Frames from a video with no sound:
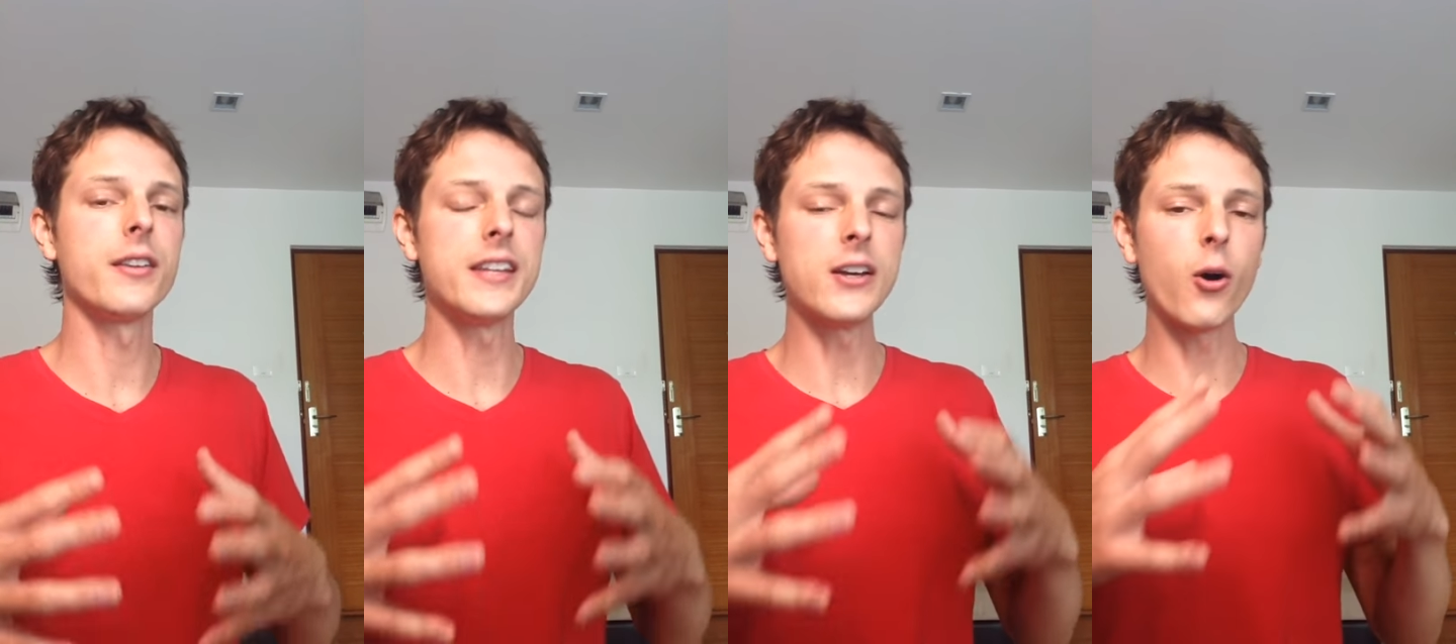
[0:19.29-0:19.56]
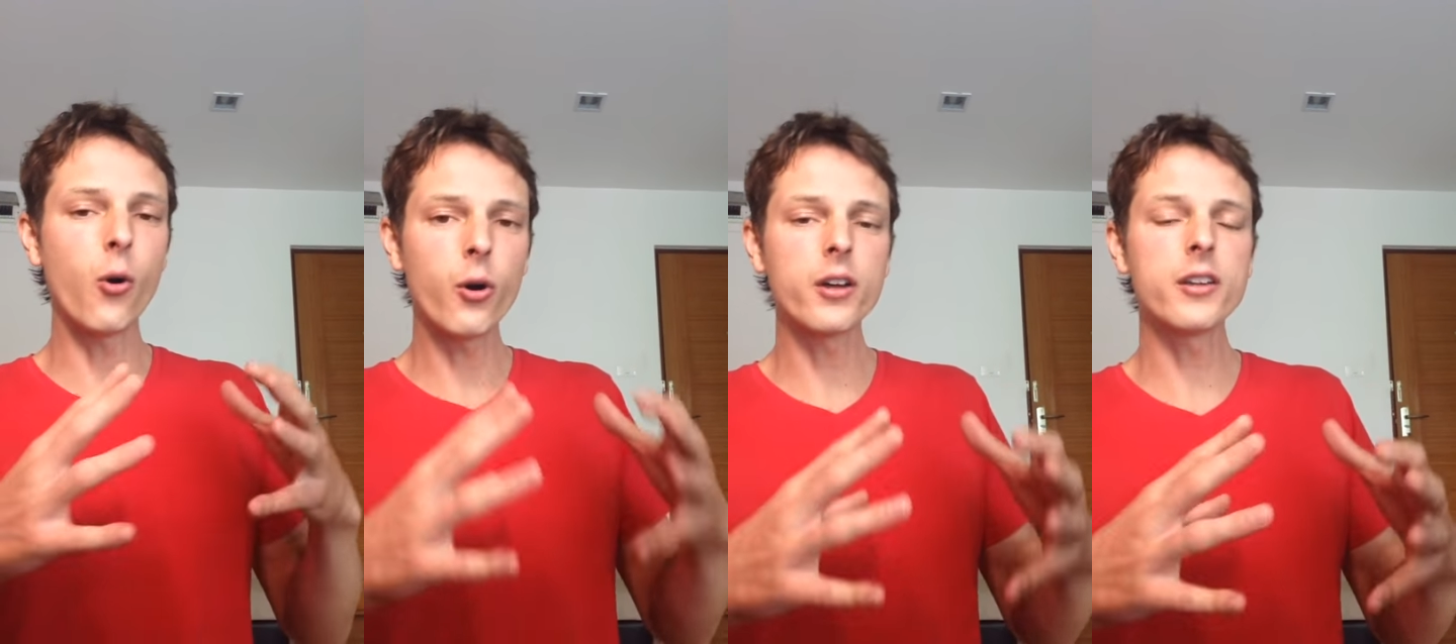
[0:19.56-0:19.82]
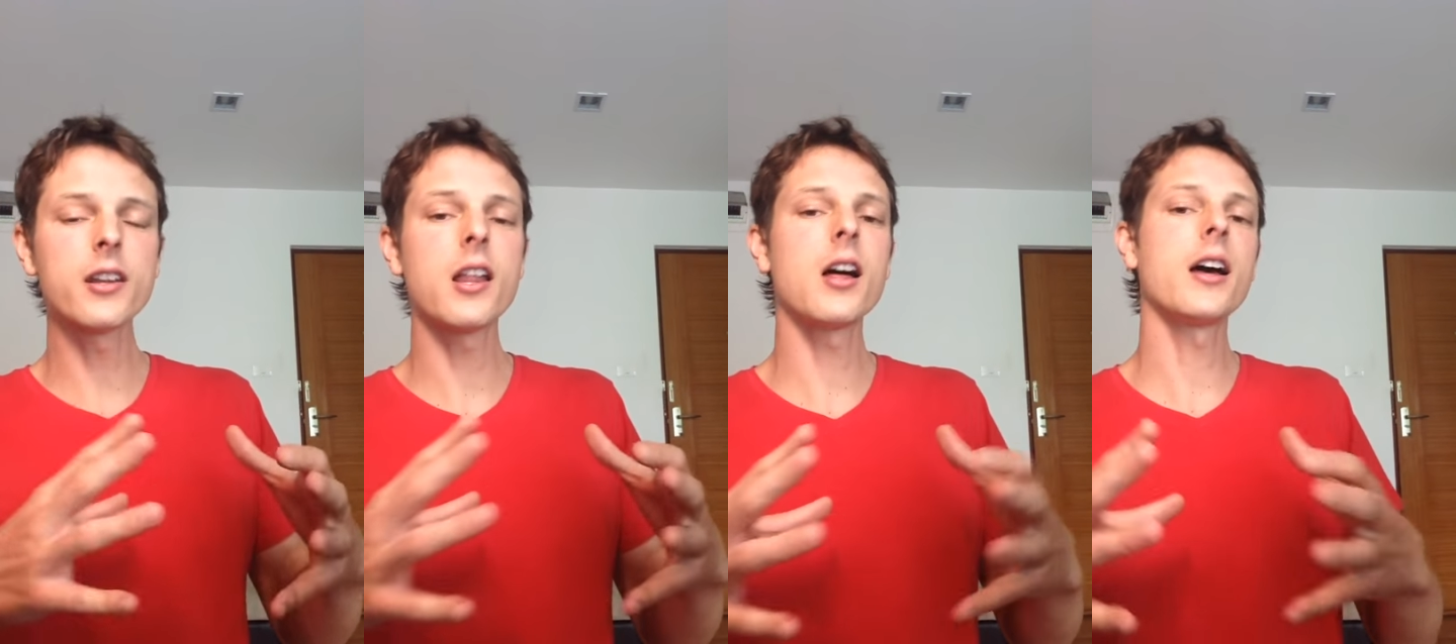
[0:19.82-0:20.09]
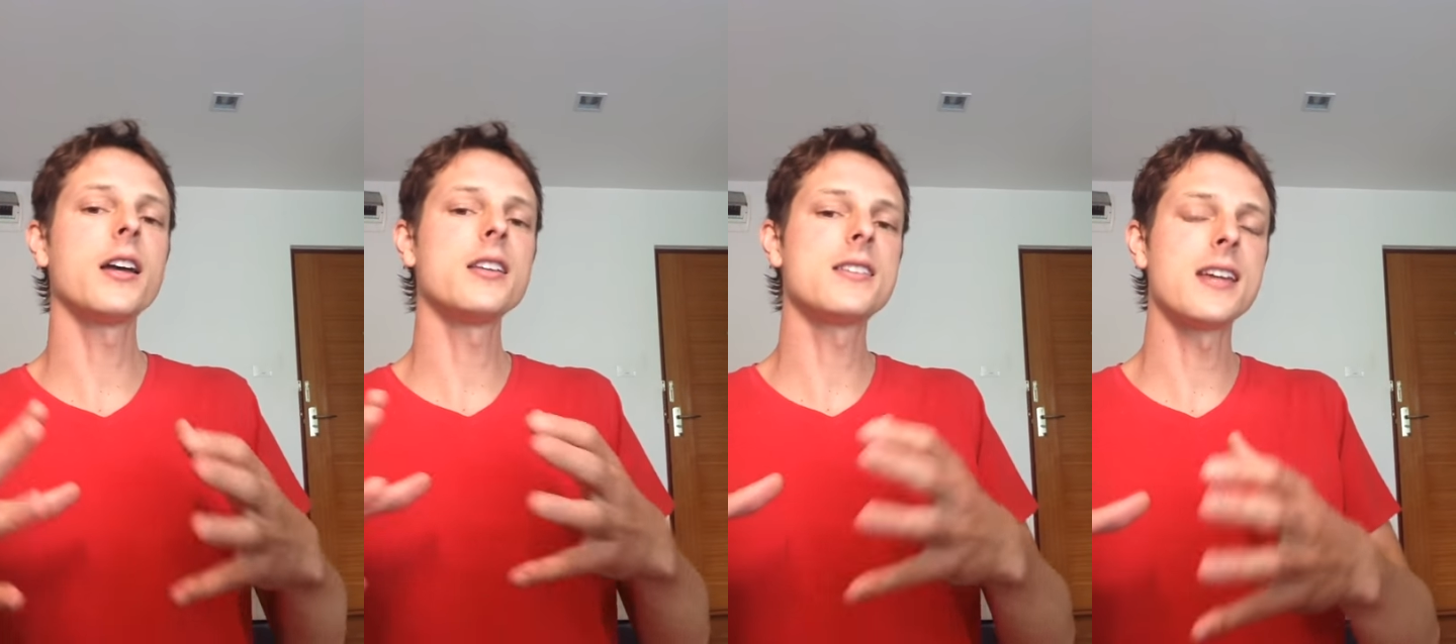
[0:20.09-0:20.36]
the
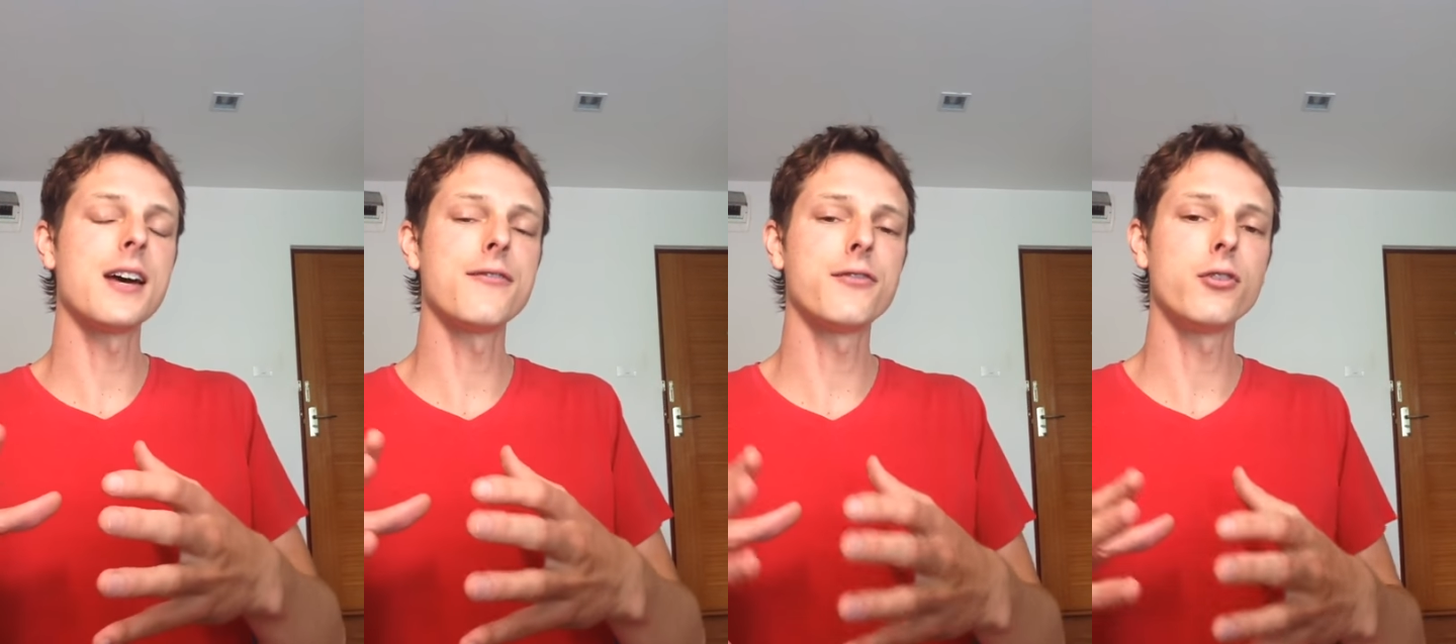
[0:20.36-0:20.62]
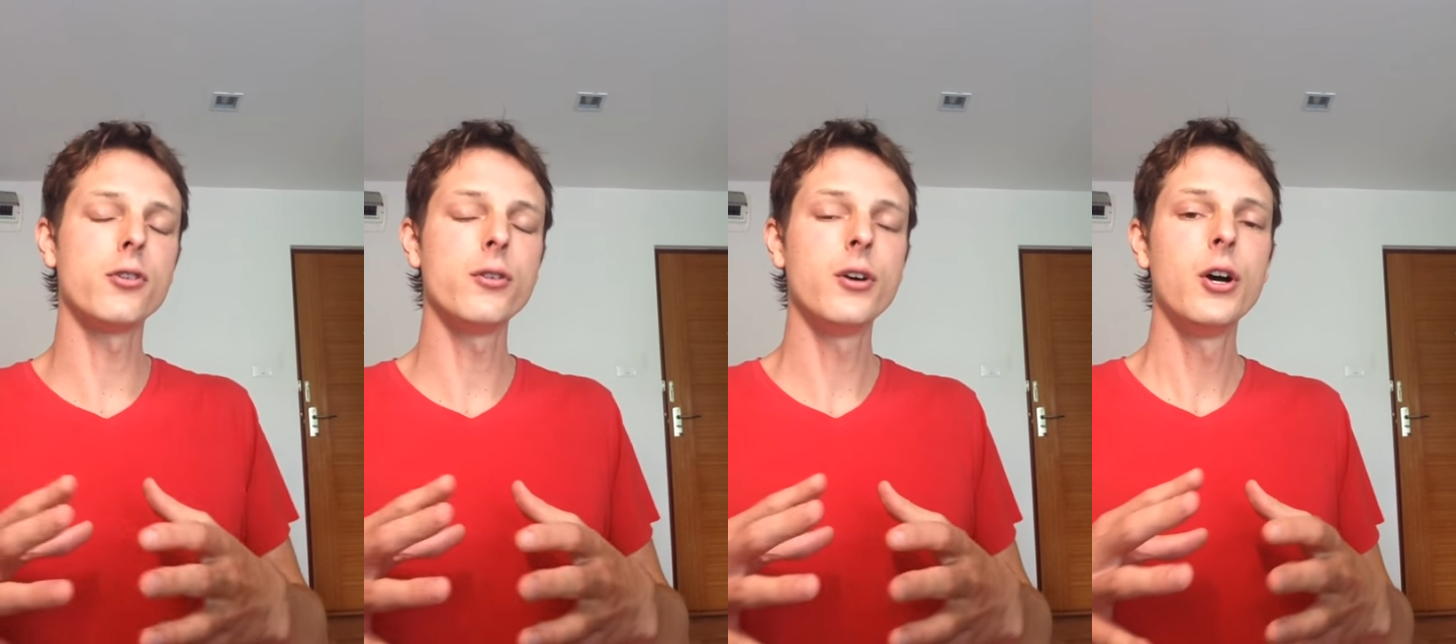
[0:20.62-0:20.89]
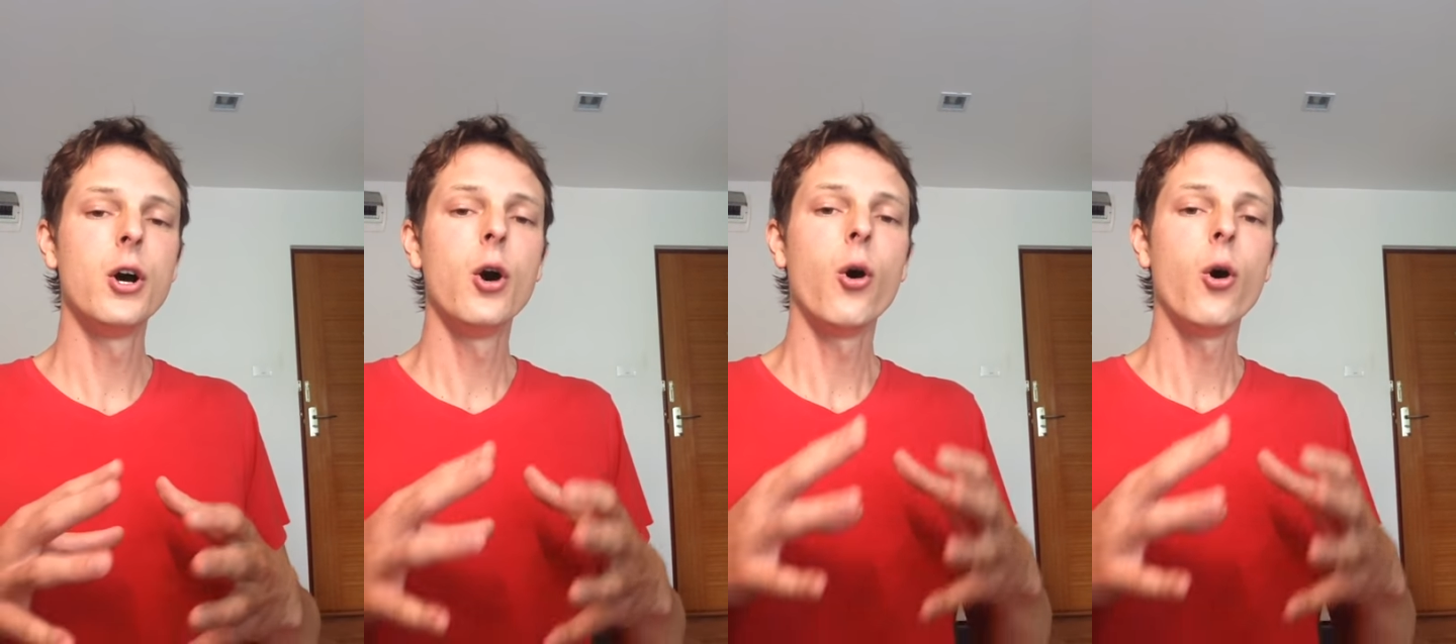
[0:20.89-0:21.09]
online TEFL,